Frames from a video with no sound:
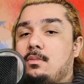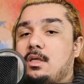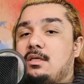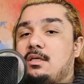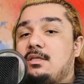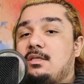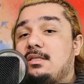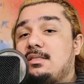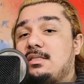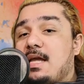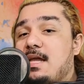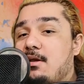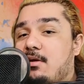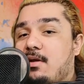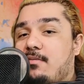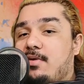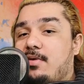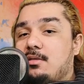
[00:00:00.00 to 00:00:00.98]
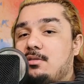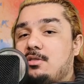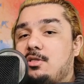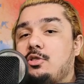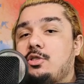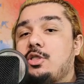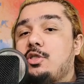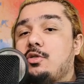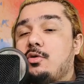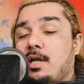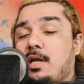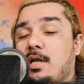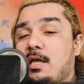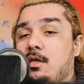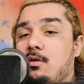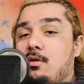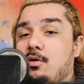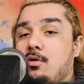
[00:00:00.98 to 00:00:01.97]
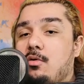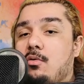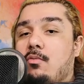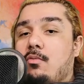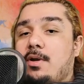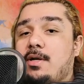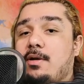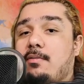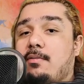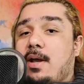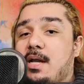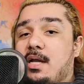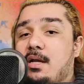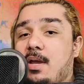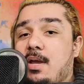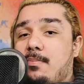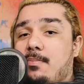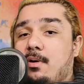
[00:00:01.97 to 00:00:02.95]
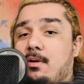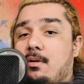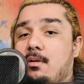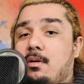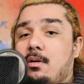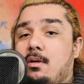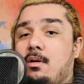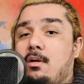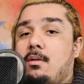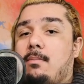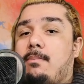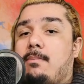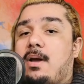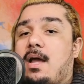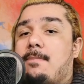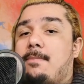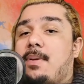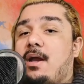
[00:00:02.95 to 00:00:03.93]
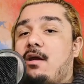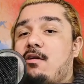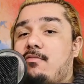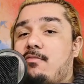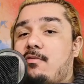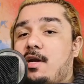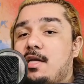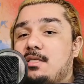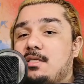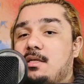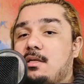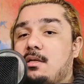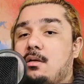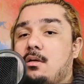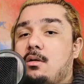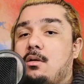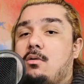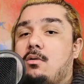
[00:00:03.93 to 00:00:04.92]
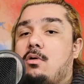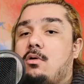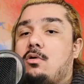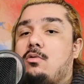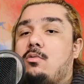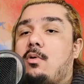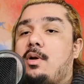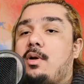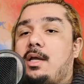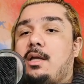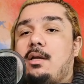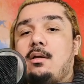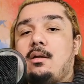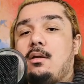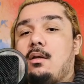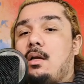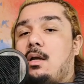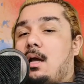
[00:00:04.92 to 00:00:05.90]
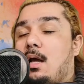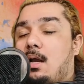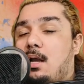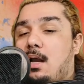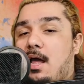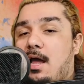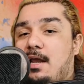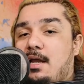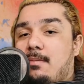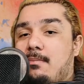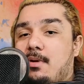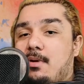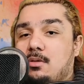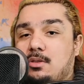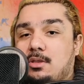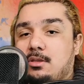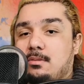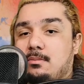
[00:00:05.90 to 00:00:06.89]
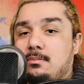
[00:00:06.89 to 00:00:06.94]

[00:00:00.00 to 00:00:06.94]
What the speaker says: To cite your evidence, you should do it like you do when you're writing a paper, by paraphrasing or quoting a line at most.